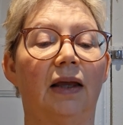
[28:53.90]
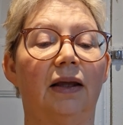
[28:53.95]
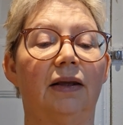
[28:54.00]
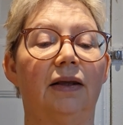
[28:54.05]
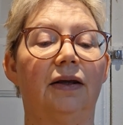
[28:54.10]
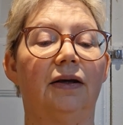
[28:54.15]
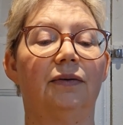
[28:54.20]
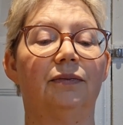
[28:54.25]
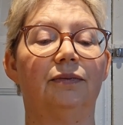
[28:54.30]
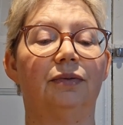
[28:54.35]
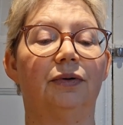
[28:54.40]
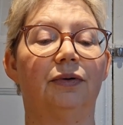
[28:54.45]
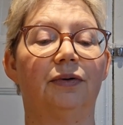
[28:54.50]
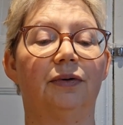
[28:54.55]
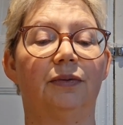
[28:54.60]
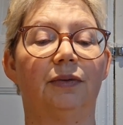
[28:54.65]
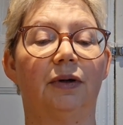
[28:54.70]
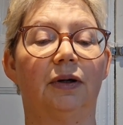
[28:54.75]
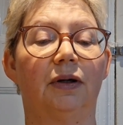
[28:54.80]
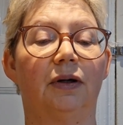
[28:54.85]
You can put
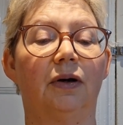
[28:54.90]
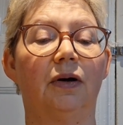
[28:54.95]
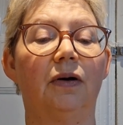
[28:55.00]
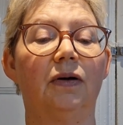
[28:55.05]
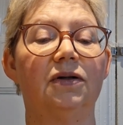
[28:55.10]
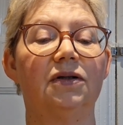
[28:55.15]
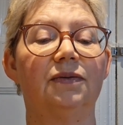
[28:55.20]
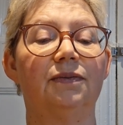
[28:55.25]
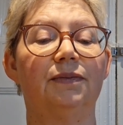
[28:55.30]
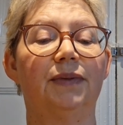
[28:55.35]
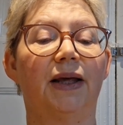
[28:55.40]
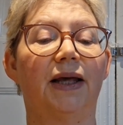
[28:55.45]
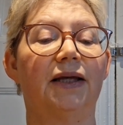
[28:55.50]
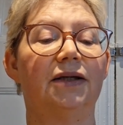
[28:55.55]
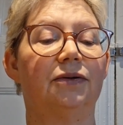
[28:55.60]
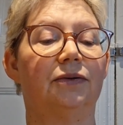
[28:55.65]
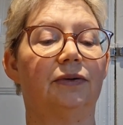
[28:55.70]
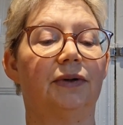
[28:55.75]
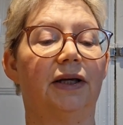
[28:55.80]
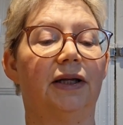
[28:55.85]
them on a garden
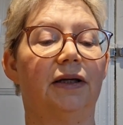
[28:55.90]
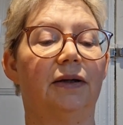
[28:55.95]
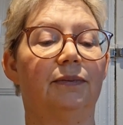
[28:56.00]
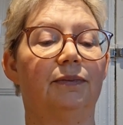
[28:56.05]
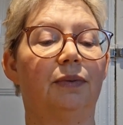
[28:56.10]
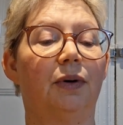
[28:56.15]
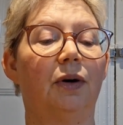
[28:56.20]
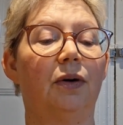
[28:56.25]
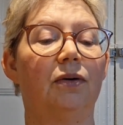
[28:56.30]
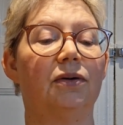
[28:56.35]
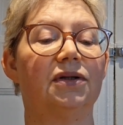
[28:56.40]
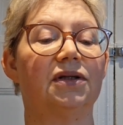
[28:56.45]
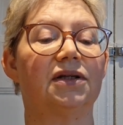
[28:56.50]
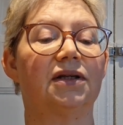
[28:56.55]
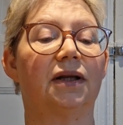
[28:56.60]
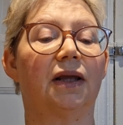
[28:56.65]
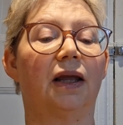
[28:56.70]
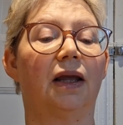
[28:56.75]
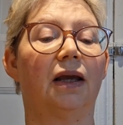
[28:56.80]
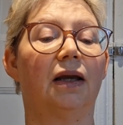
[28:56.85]
bed or in a pot,
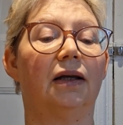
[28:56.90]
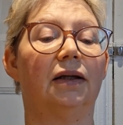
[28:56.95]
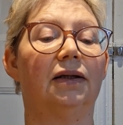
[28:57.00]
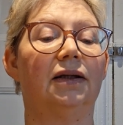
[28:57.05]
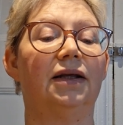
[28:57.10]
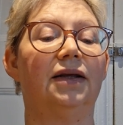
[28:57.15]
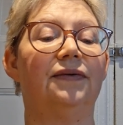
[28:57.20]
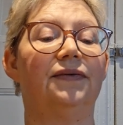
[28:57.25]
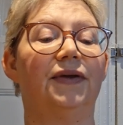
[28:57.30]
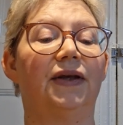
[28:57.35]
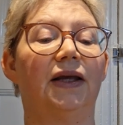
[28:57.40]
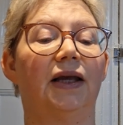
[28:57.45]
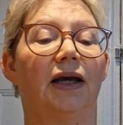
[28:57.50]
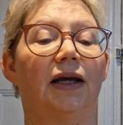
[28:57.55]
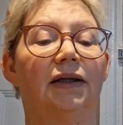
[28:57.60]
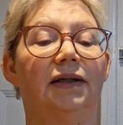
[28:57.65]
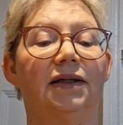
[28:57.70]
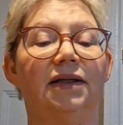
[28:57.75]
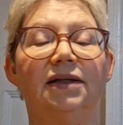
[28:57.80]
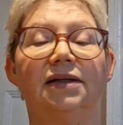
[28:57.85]
leaving
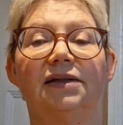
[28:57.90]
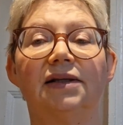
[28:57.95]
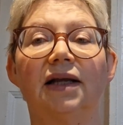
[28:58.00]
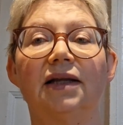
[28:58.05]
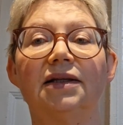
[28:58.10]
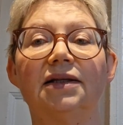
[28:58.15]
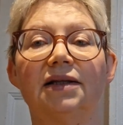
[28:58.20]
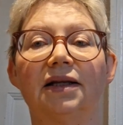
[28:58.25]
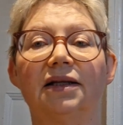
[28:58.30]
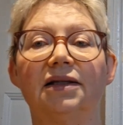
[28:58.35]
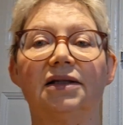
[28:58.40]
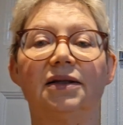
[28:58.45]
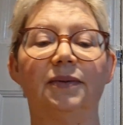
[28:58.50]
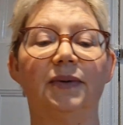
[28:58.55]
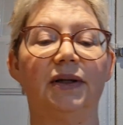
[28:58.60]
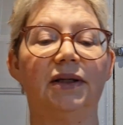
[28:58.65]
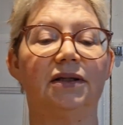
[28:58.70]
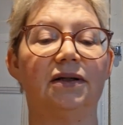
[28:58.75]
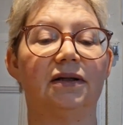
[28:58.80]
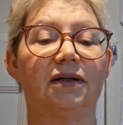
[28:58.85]
at least 10
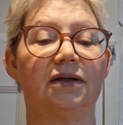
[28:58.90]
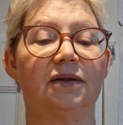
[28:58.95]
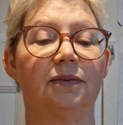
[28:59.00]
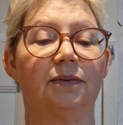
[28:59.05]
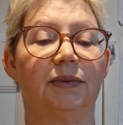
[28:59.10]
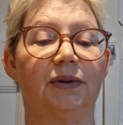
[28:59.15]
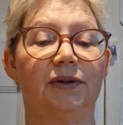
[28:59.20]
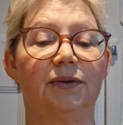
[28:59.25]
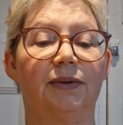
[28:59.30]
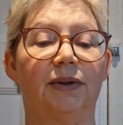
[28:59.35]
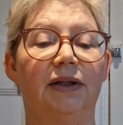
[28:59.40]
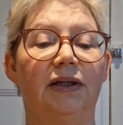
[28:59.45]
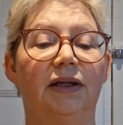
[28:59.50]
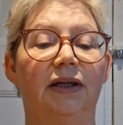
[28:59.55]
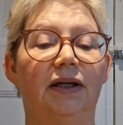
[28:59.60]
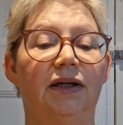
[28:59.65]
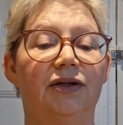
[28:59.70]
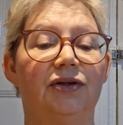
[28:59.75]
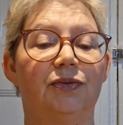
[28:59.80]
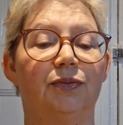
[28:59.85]
centimetres between
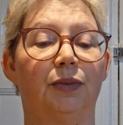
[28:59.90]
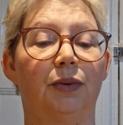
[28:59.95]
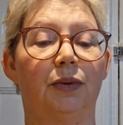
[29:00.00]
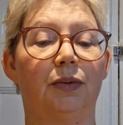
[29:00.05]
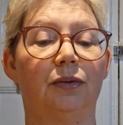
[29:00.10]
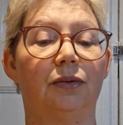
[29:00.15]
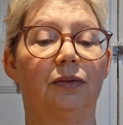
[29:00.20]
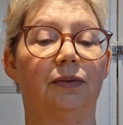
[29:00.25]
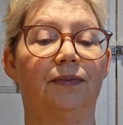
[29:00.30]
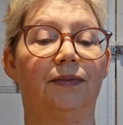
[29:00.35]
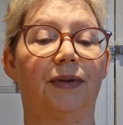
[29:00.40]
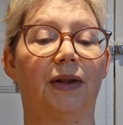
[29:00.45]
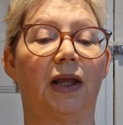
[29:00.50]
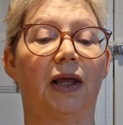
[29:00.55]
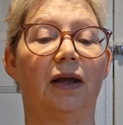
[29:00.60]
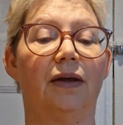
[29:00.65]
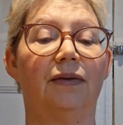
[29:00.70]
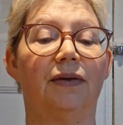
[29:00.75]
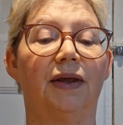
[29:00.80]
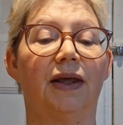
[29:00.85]
each ball.
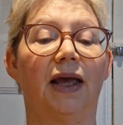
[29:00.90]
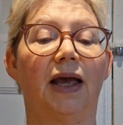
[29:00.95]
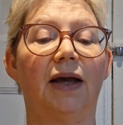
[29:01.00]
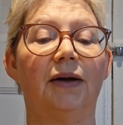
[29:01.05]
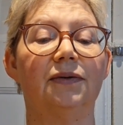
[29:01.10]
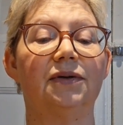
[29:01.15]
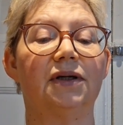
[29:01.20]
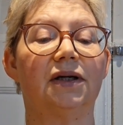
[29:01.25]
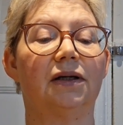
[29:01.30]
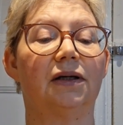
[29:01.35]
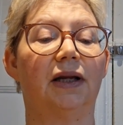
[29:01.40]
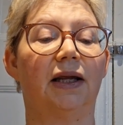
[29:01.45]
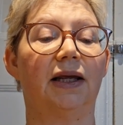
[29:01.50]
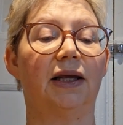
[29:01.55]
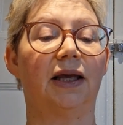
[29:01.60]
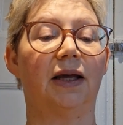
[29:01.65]
The outer clay